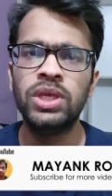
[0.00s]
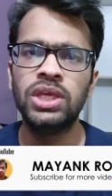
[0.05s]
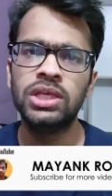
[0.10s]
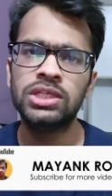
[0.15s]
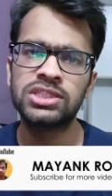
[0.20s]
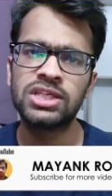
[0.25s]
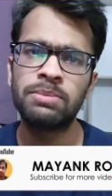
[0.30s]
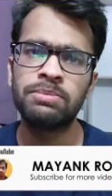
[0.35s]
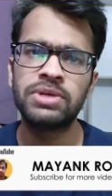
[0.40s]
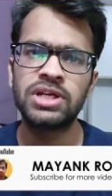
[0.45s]
we
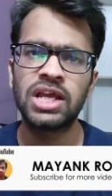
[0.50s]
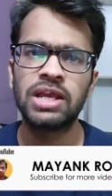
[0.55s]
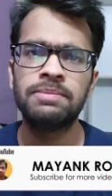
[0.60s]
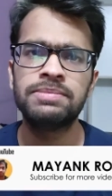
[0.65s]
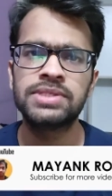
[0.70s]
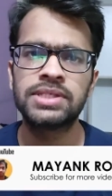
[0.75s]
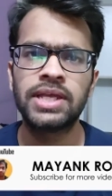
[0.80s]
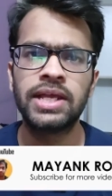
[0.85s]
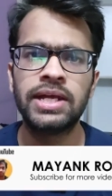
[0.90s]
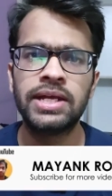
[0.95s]

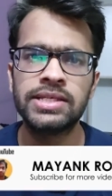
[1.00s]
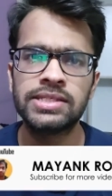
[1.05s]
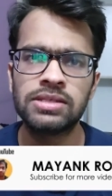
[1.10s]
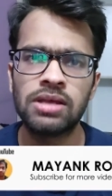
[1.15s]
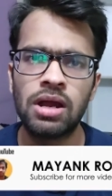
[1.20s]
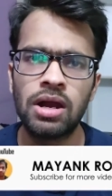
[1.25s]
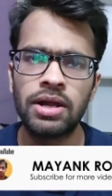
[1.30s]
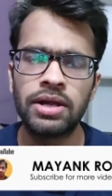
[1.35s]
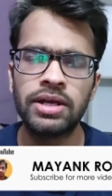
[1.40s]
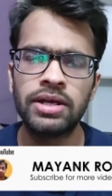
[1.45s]
sometimes get
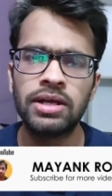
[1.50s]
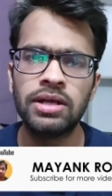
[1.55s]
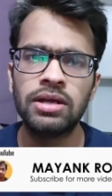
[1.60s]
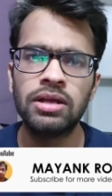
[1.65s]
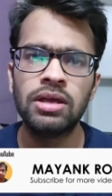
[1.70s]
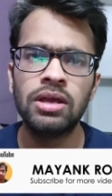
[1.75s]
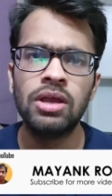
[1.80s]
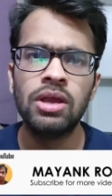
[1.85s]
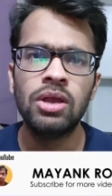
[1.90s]
disheartened